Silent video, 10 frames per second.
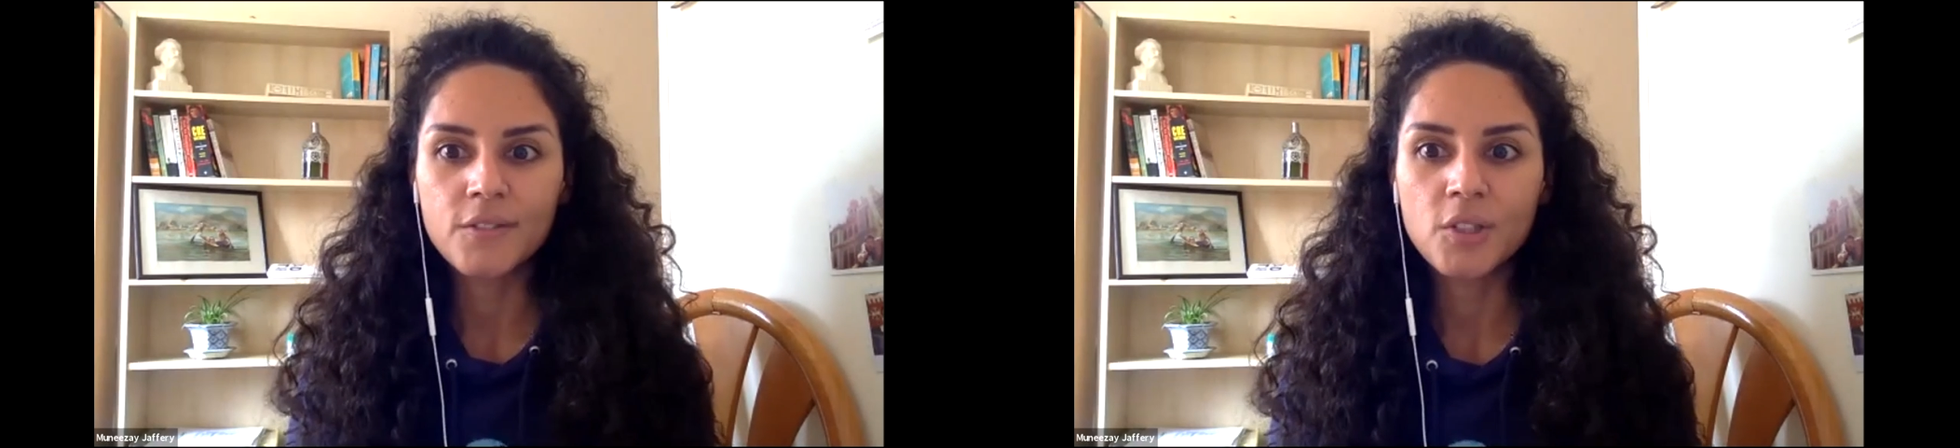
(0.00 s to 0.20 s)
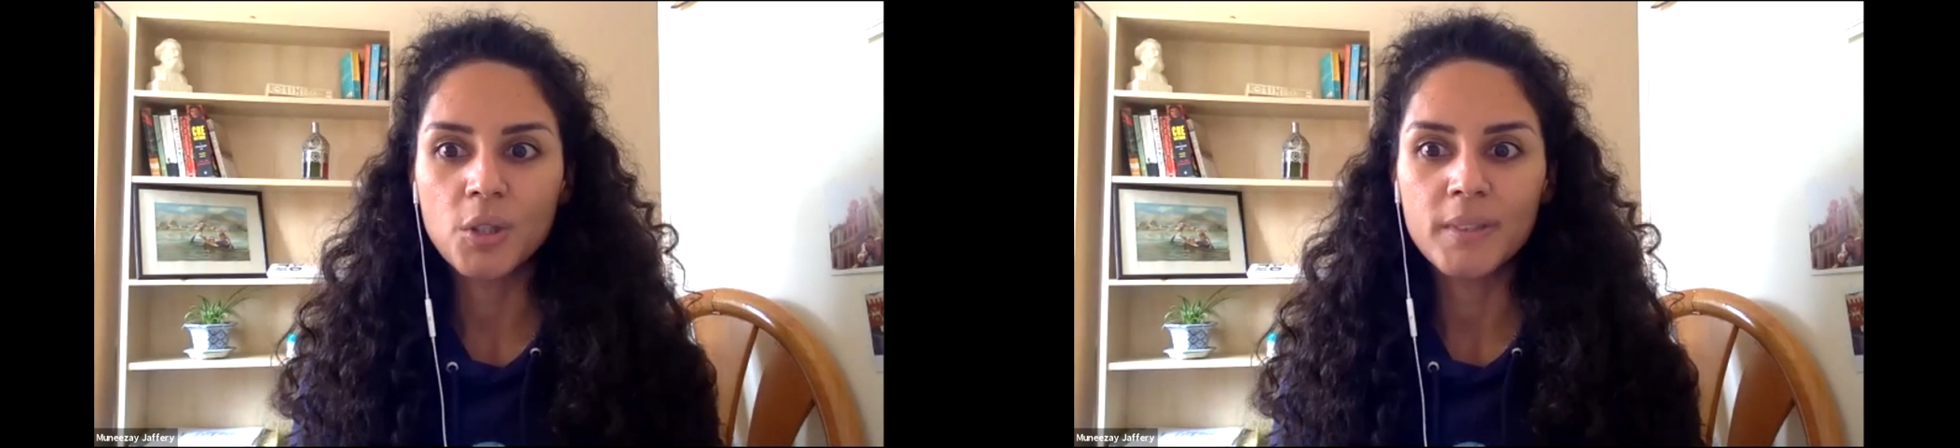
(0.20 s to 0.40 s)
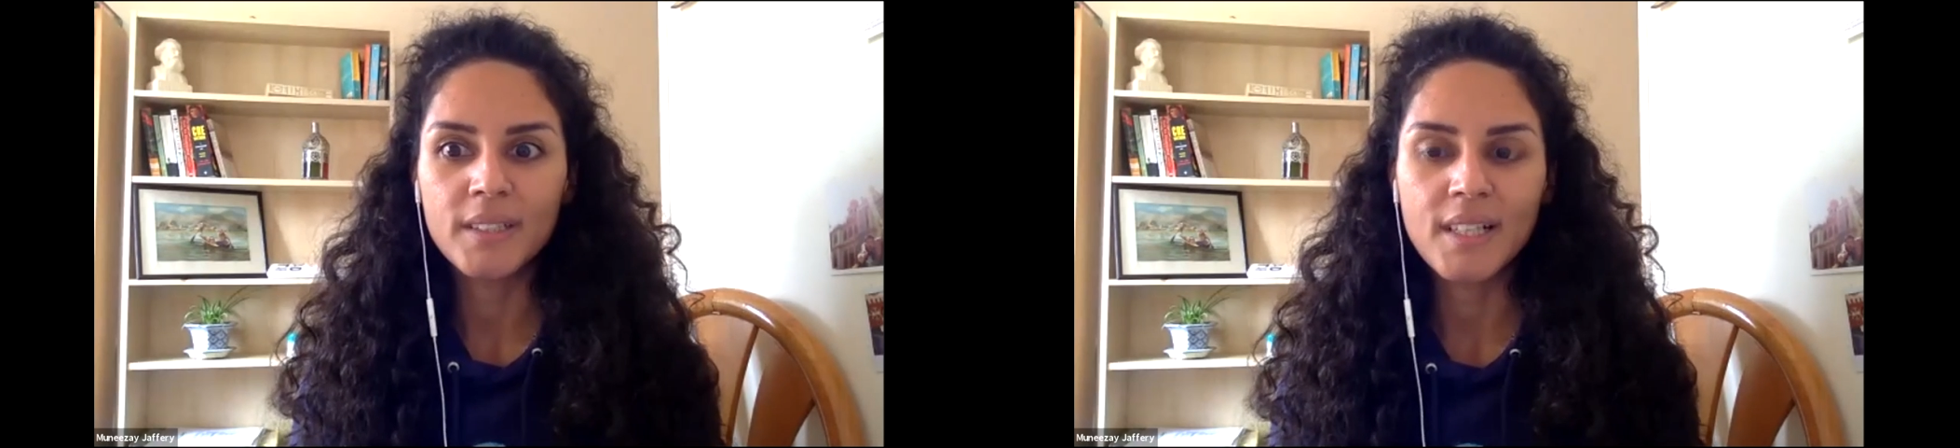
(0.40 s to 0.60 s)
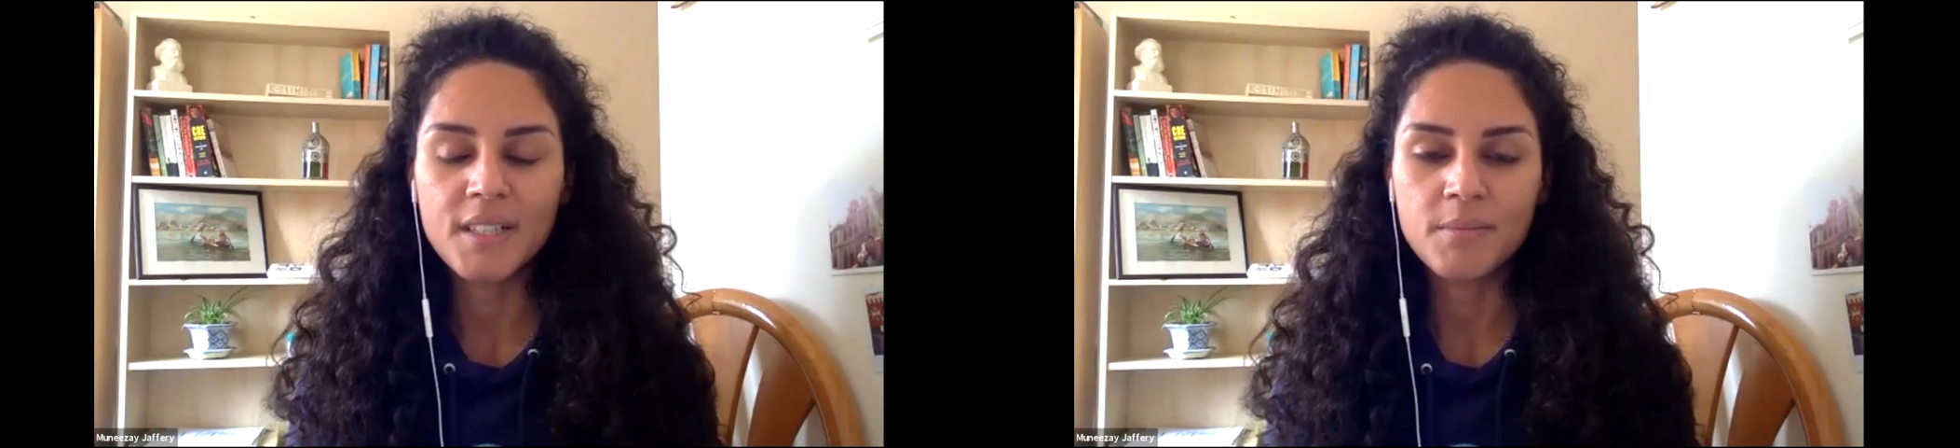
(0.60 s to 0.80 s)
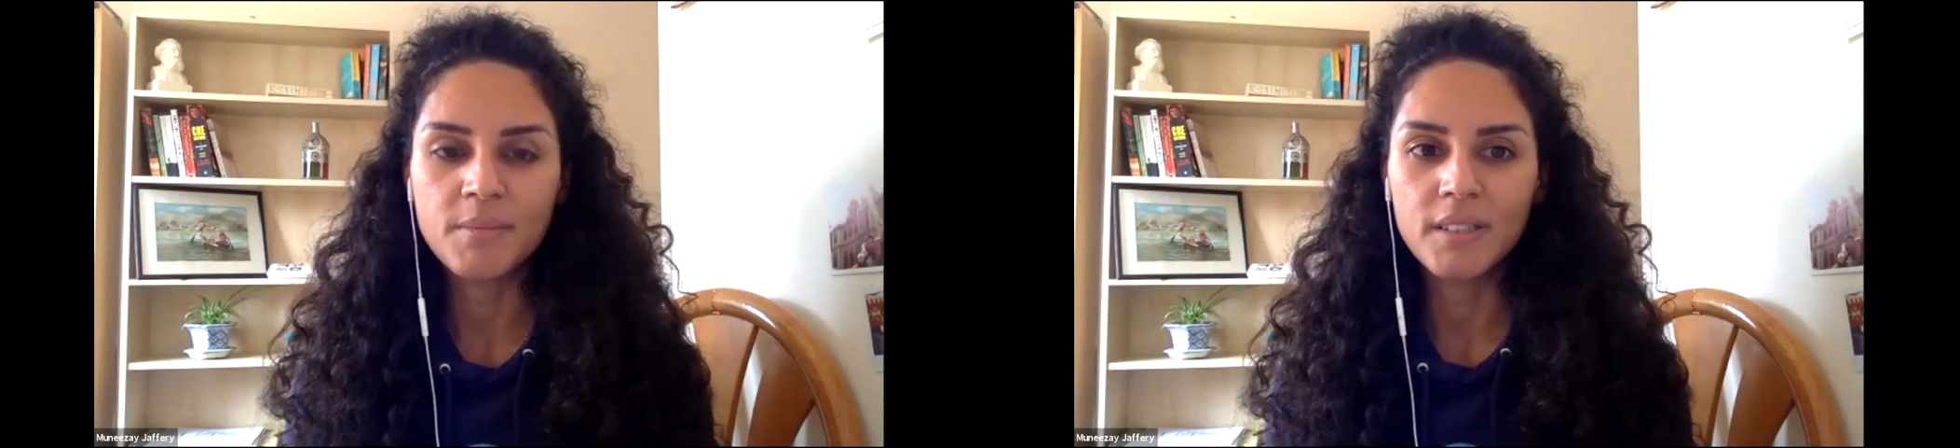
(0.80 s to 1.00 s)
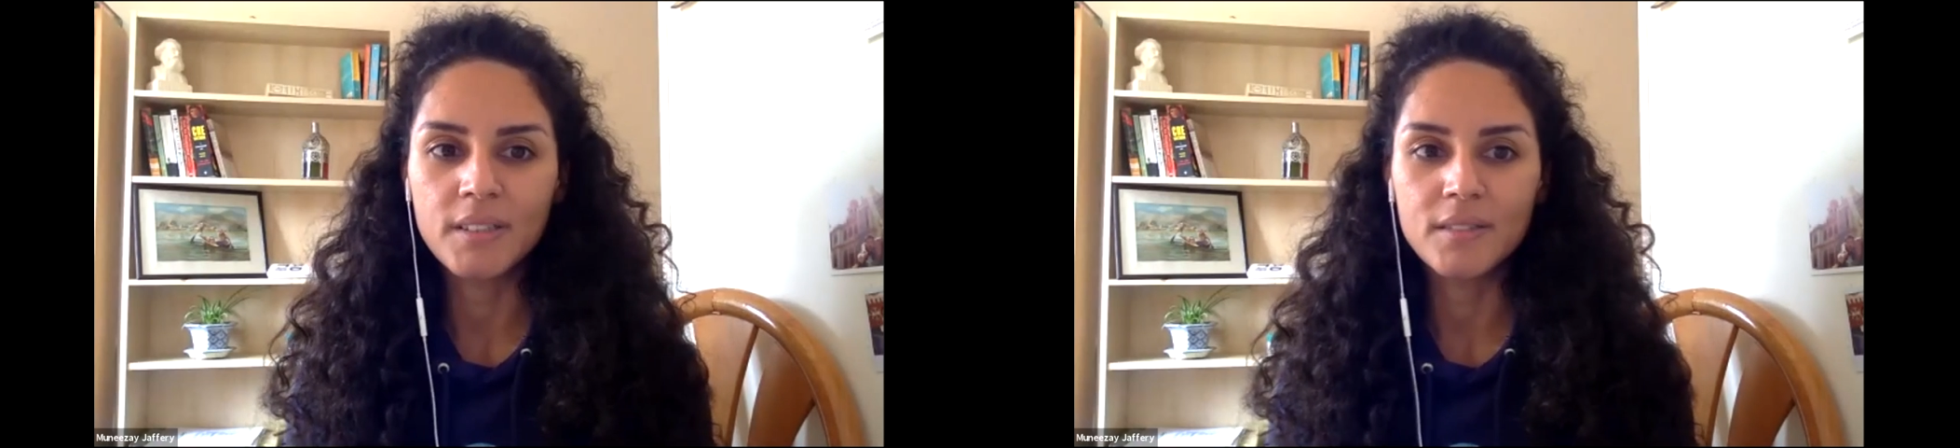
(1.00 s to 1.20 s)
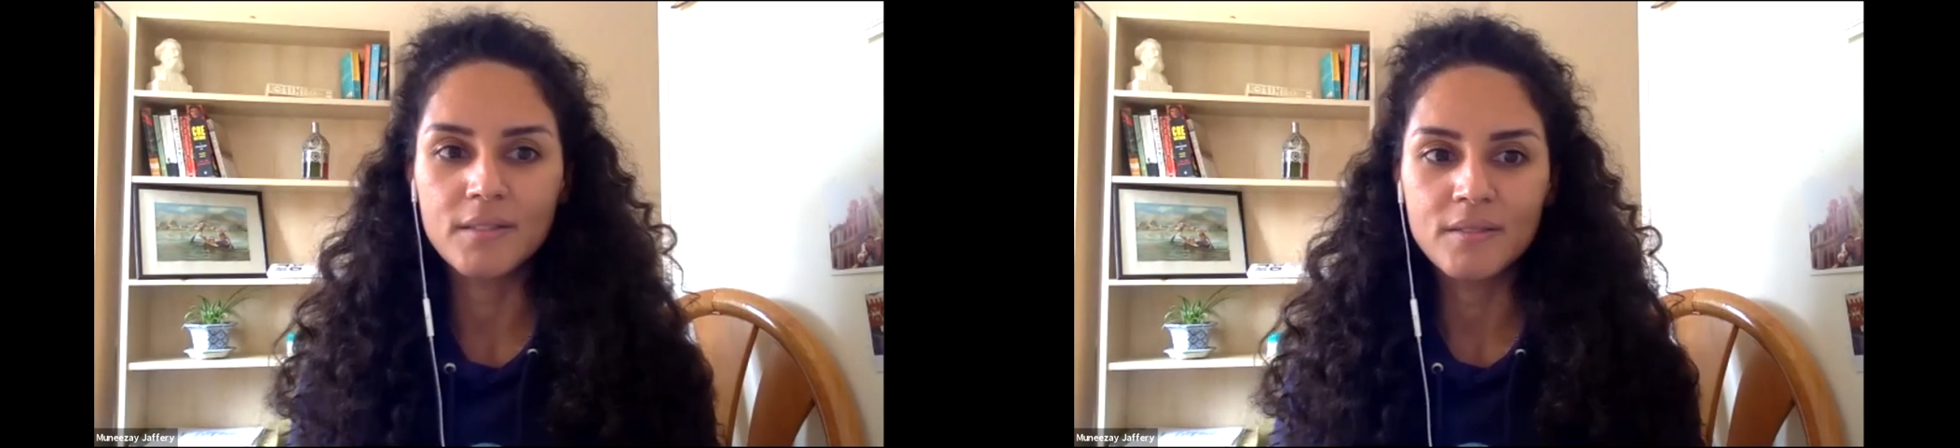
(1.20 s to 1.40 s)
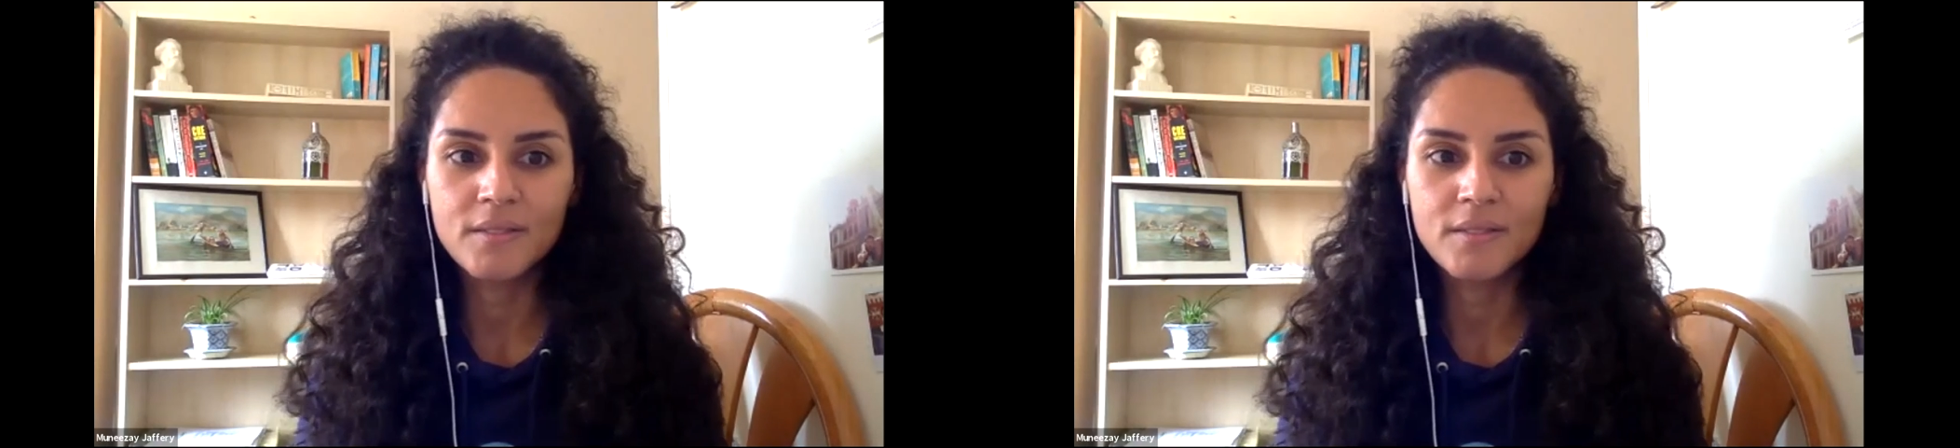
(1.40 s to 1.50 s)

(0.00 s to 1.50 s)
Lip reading: COVID has been,